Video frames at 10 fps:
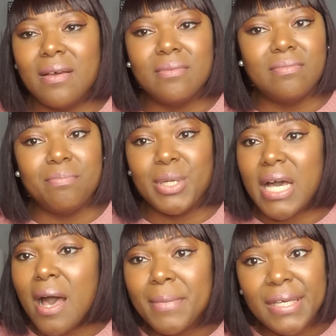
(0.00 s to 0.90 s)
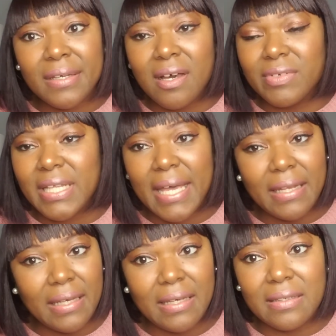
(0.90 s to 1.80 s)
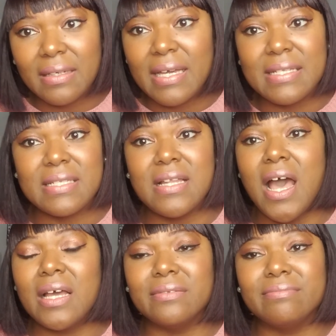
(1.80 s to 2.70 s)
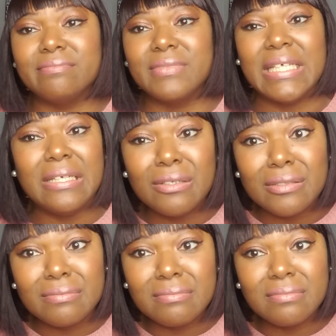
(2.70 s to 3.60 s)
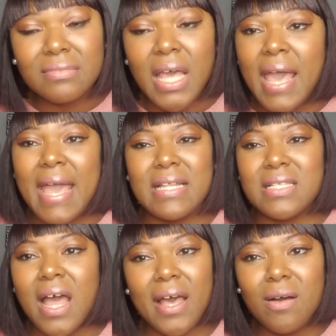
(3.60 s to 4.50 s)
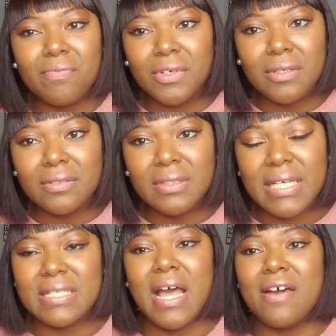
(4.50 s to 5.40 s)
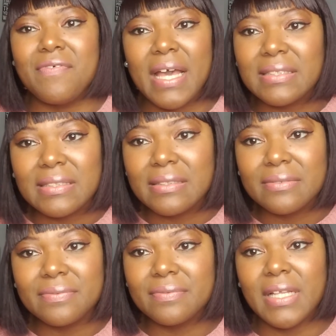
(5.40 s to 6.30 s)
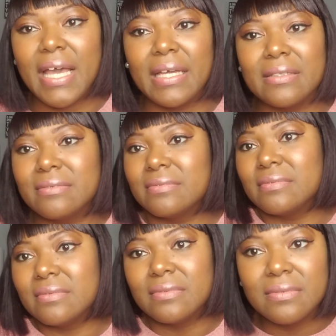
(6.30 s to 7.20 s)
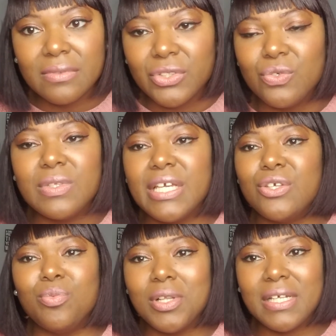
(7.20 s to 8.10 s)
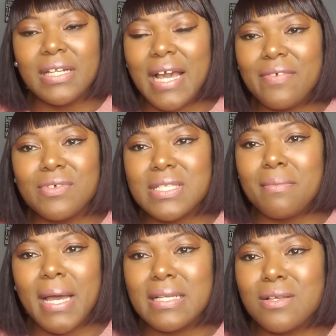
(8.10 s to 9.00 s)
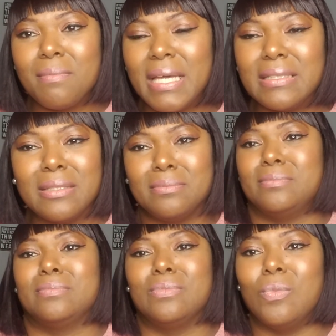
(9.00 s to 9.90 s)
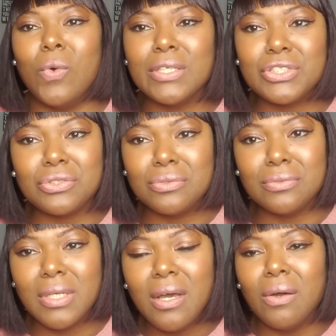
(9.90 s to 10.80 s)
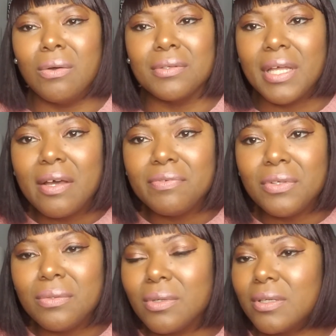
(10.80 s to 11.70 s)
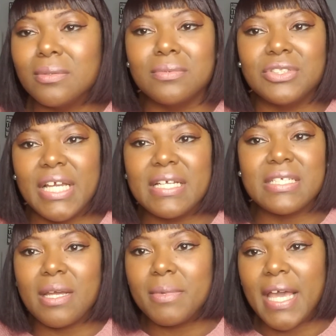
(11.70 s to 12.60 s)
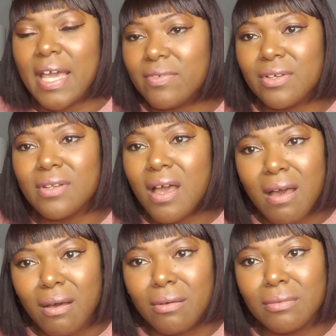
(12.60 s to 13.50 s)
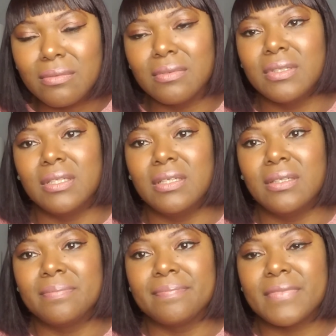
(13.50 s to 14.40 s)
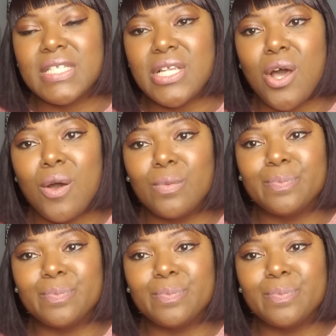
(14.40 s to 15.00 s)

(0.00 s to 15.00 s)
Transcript: becoming of a lady. It's not legal. And it's not helpful. It's not effective. Like, you think you pulling a knife on somebody's gonna make them want you or love you or change their behavior? No. So